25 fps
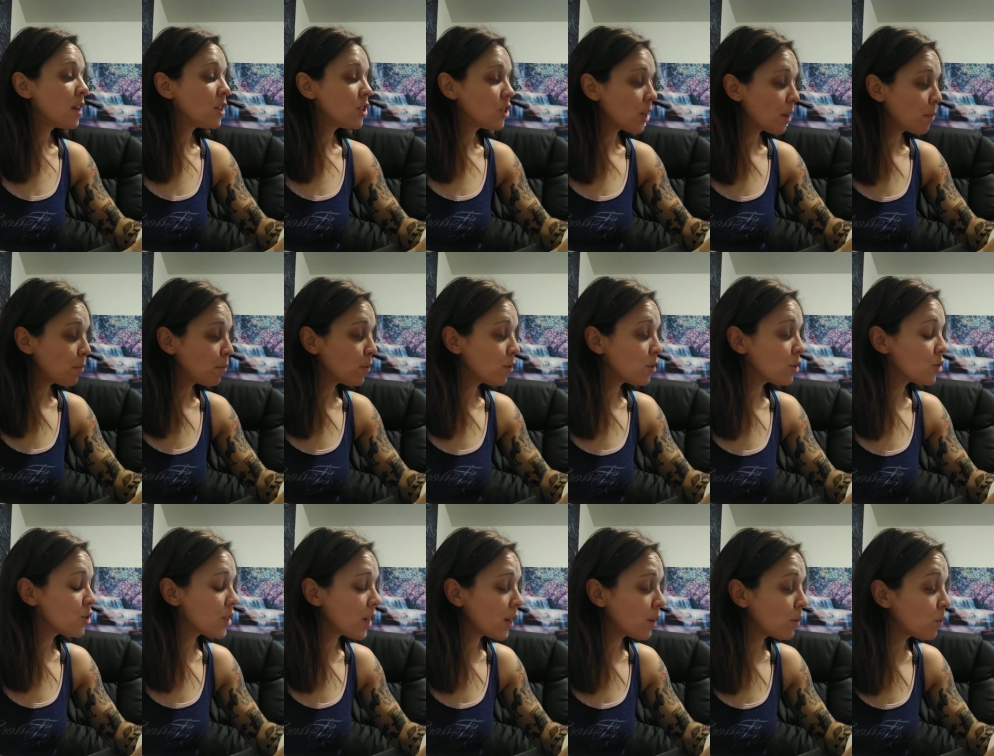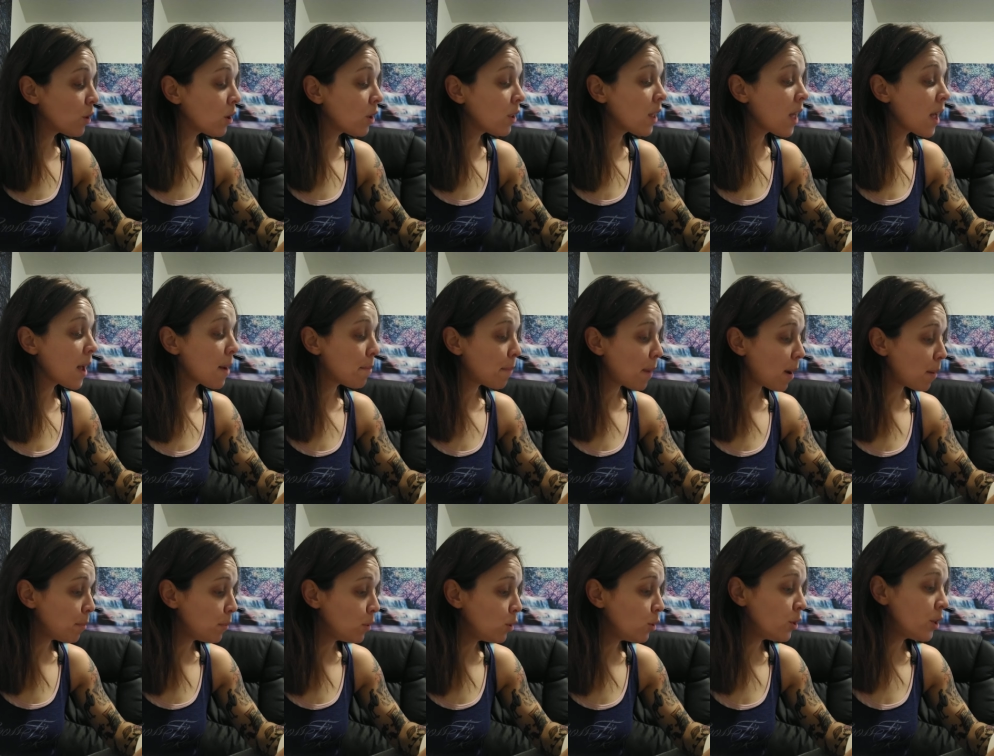Gen- General
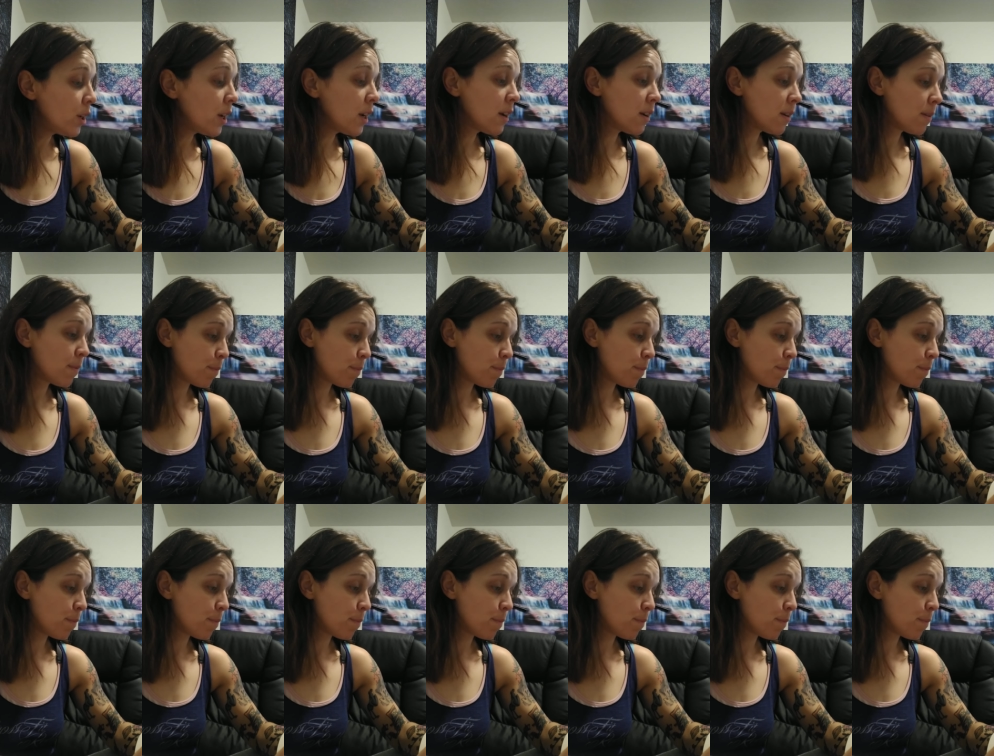Mahmoud